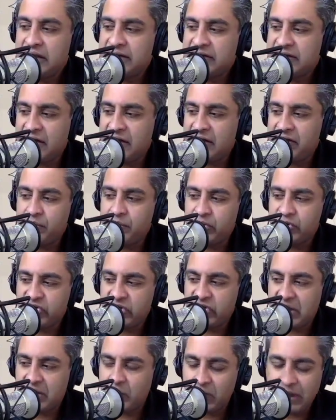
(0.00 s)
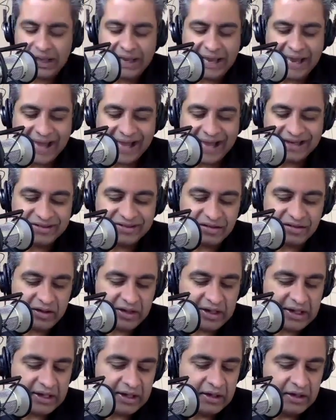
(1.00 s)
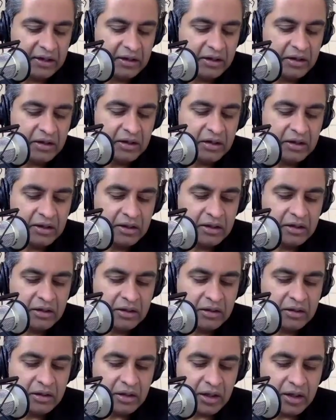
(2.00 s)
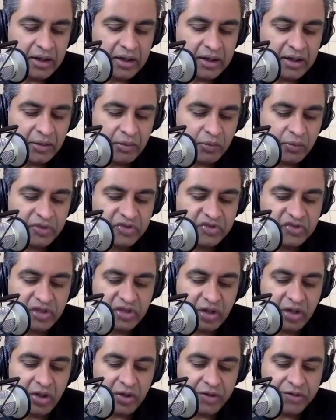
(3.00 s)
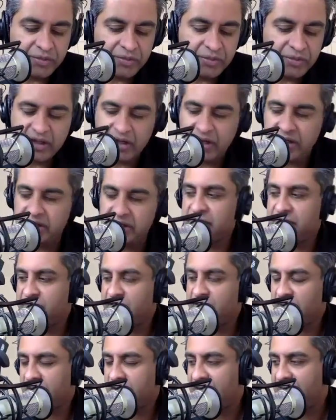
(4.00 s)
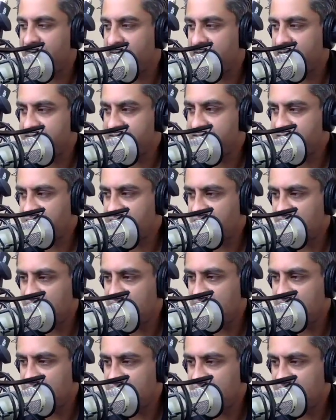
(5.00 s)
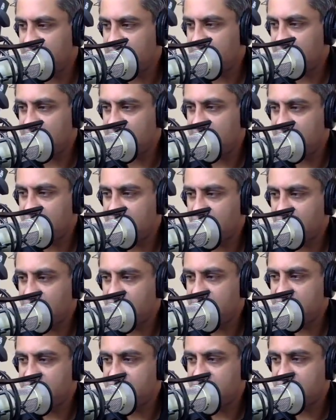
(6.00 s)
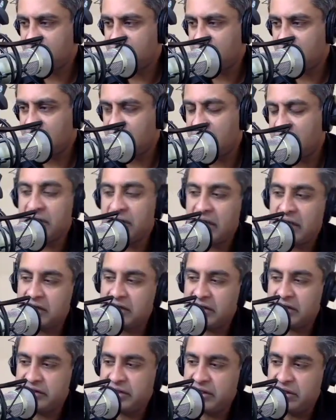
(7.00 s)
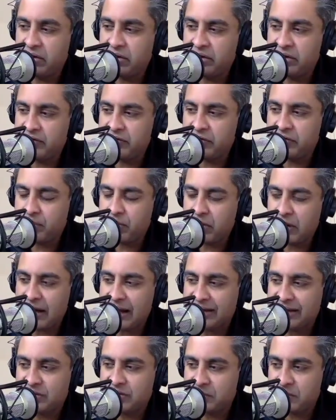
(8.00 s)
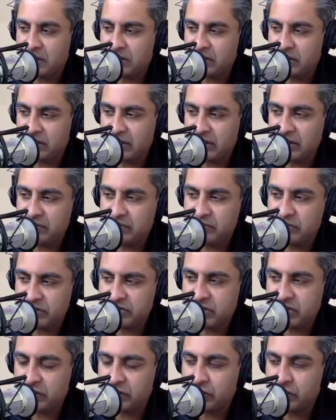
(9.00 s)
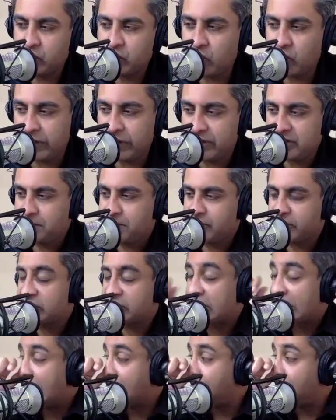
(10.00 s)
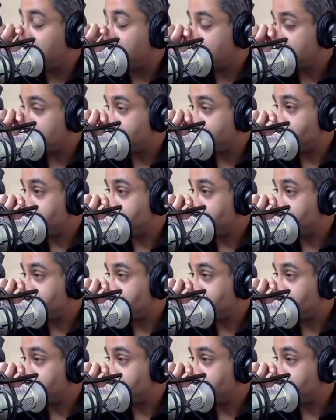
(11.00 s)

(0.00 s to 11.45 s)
that 7% will actually uh, result because of the leverage in an increase uh, in, in a yield of approximately just under 20%